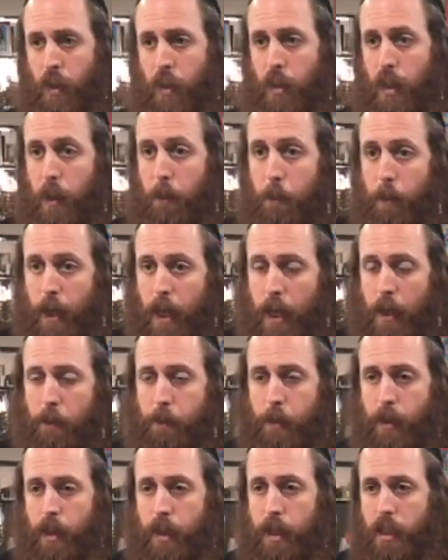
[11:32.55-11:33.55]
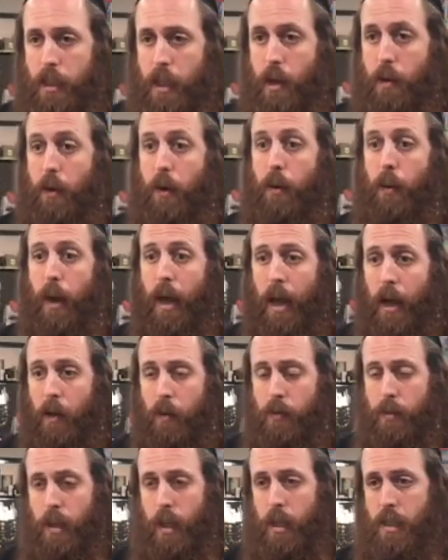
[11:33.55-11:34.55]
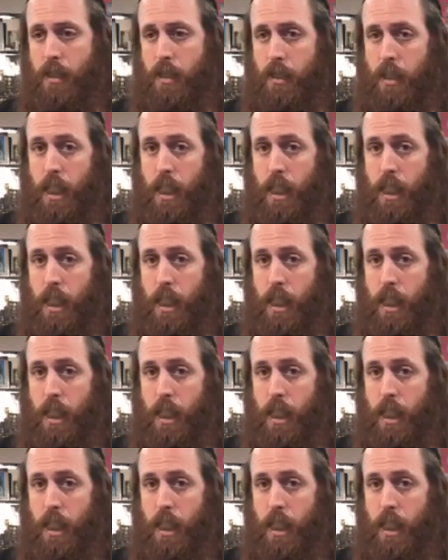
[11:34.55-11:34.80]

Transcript: the people that are around us,